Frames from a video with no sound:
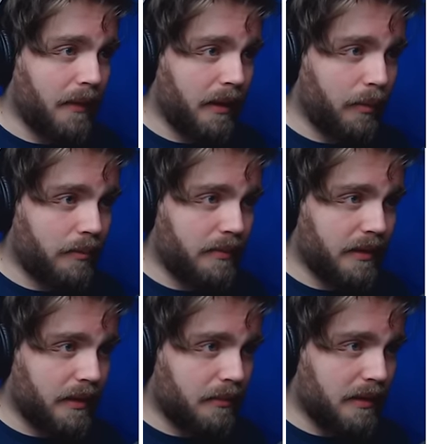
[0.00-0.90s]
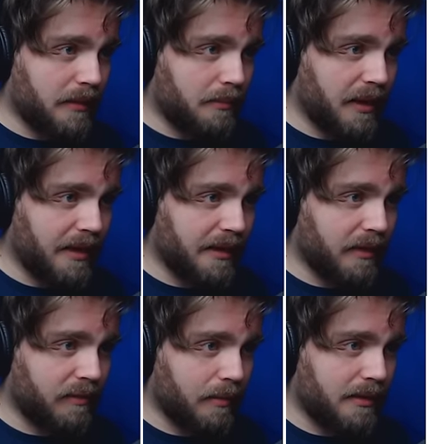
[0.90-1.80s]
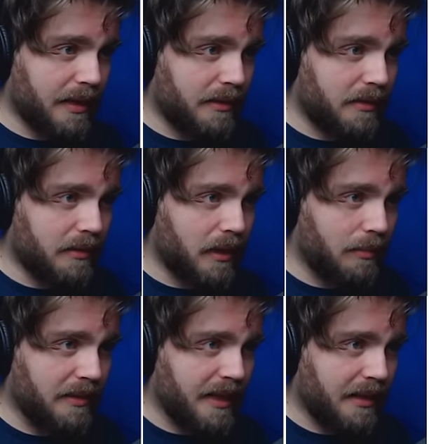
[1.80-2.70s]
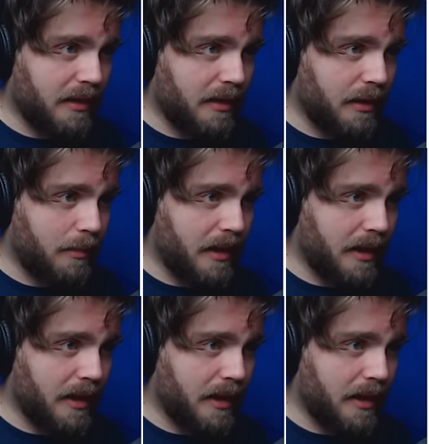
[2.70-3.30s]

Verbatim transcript: I wouldn't be complaining if I'm dead. I'd be dead. They're